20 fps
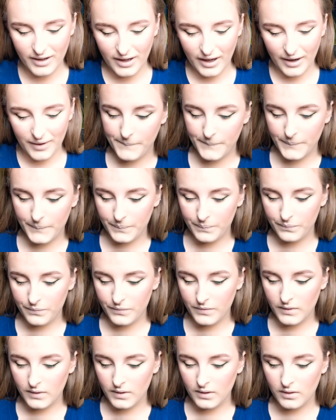Okay.
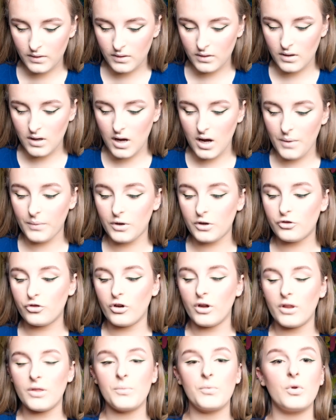I'm going
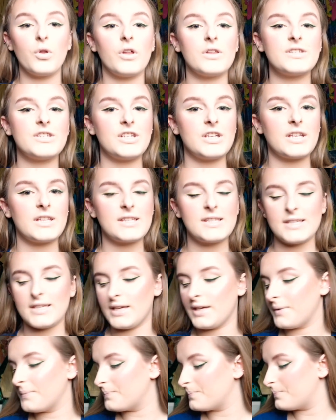to try them all on so you can
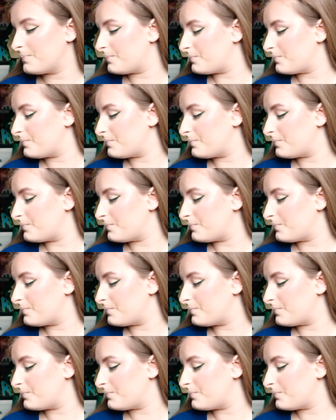see.